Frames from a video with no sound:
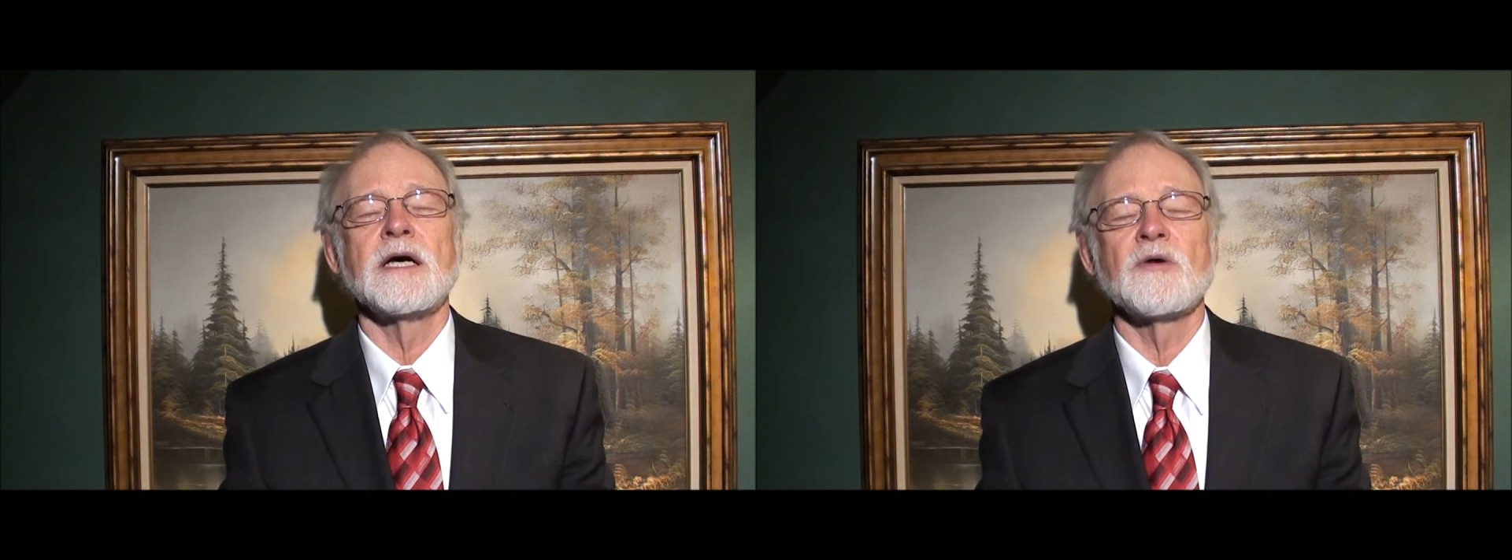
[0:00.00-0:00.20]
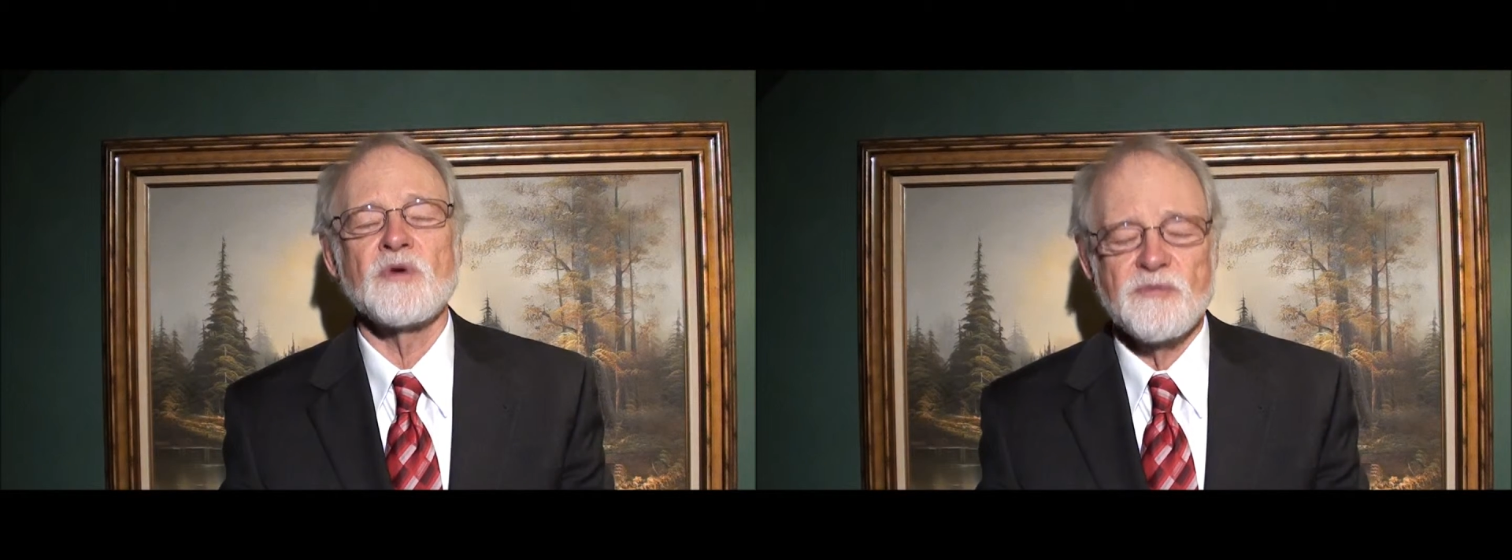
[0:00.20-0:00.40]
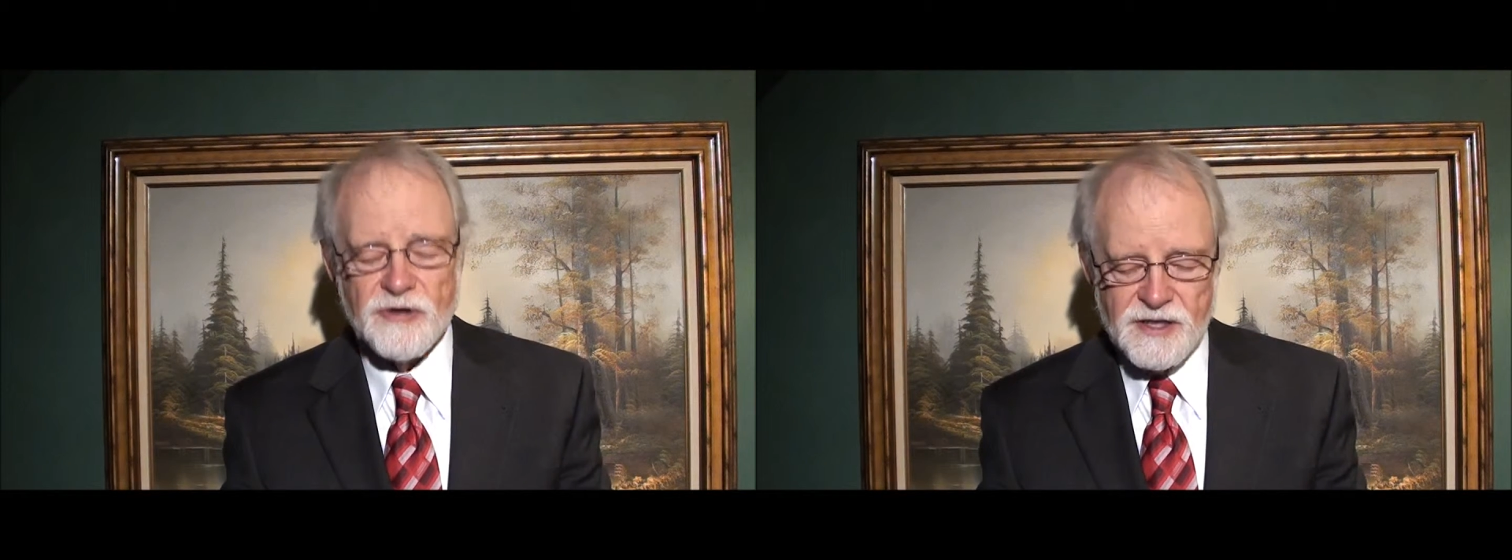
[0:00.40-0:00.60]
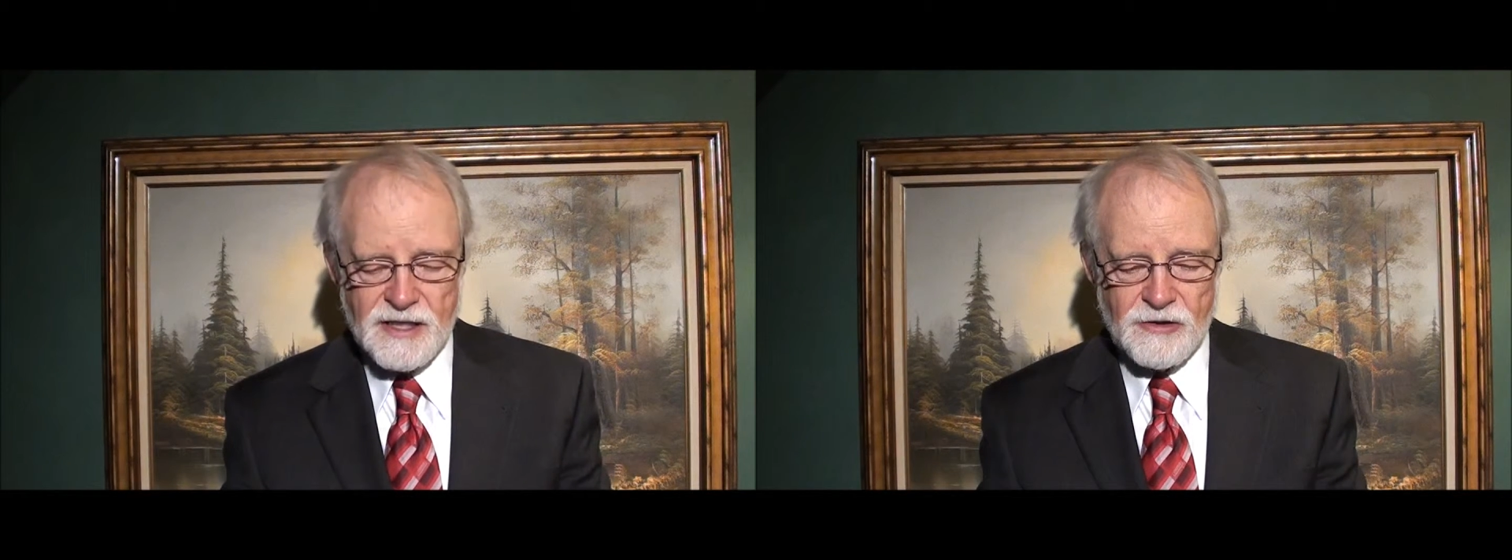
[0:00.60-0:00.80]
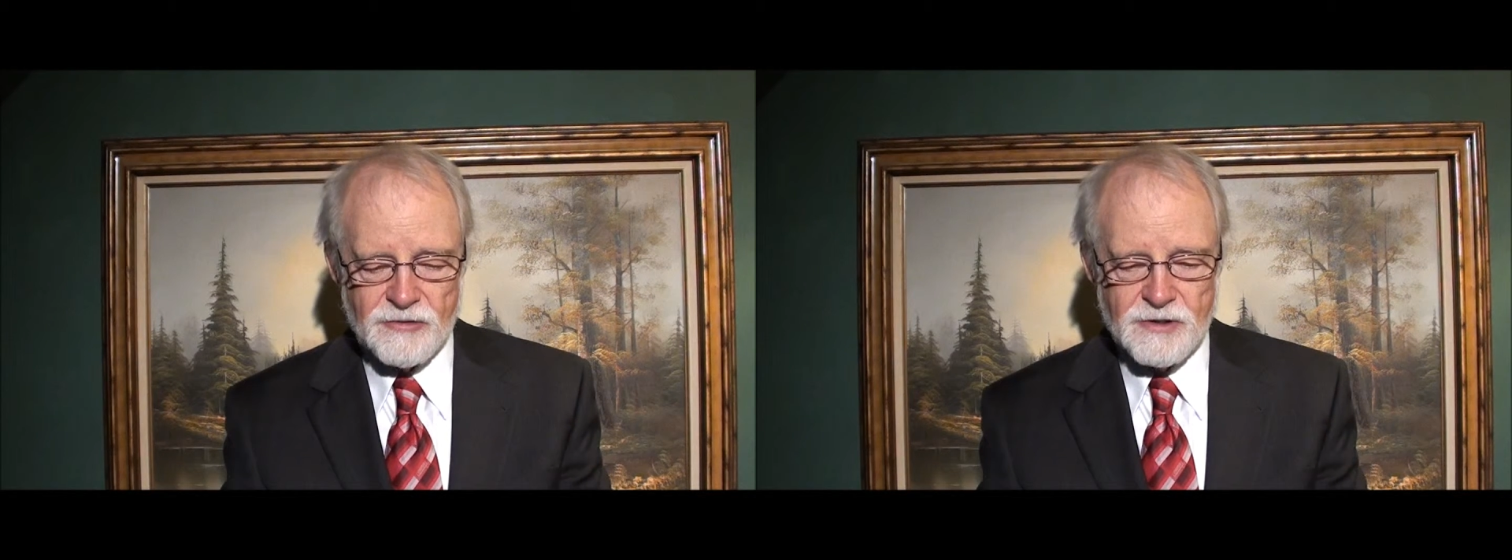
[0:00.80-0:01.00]
and we breathe
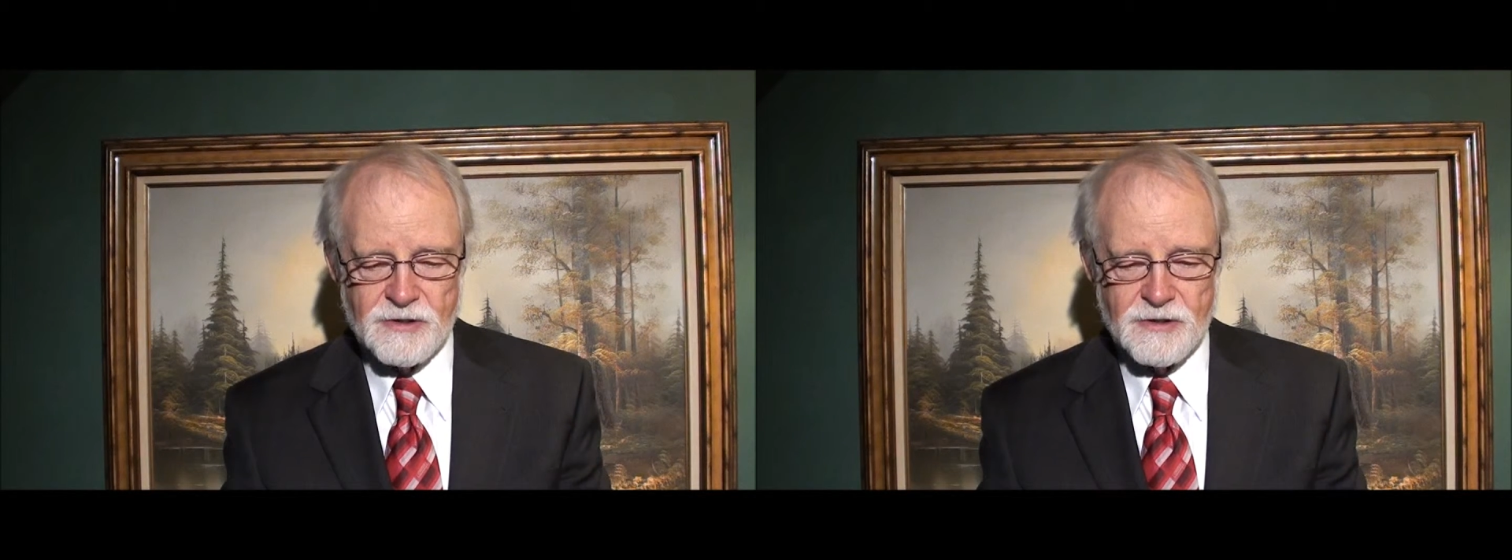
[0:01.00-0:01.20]
out.